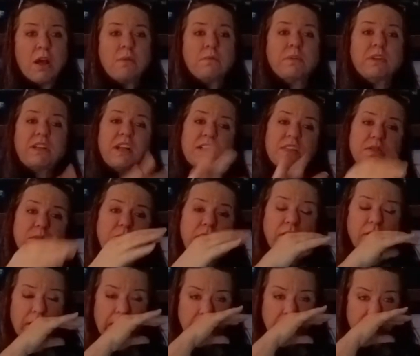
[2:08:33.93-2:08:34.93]
But that's why
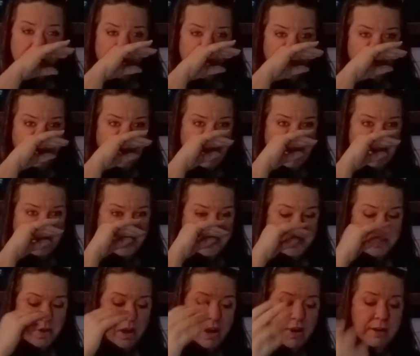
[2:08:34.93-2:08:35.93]
you get tarot readings,
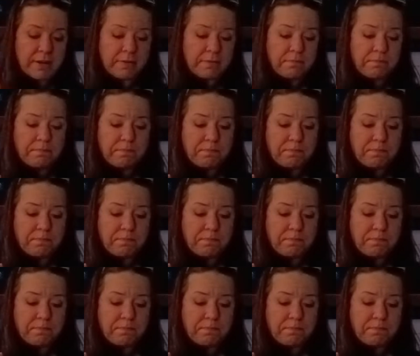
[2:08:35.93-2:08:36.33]
right?